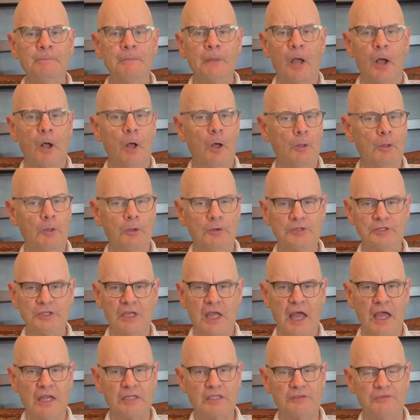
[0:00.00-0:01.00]
all those
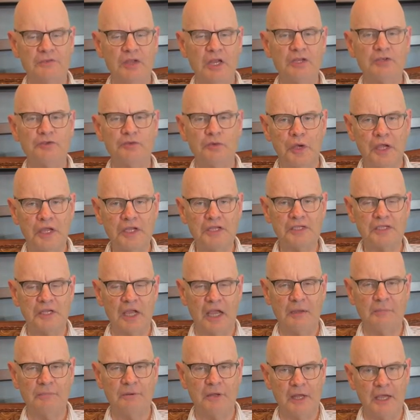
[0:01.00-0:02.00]
kinds of intrigues
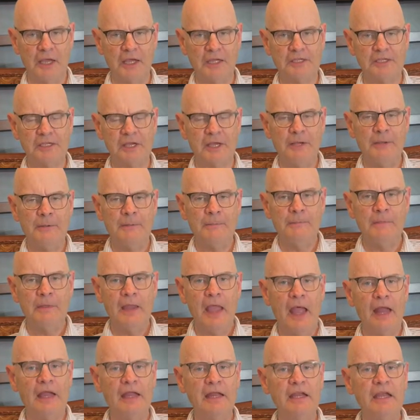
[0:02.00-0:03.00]
take place.
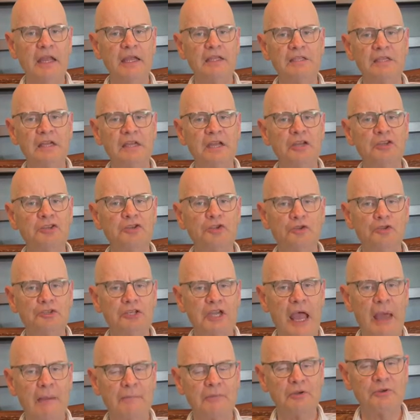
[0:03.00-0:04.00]
And it isn't until
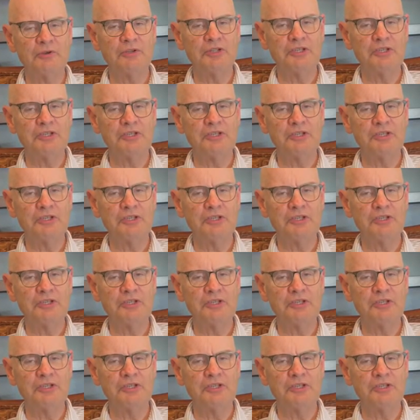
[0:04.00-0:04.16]
chapter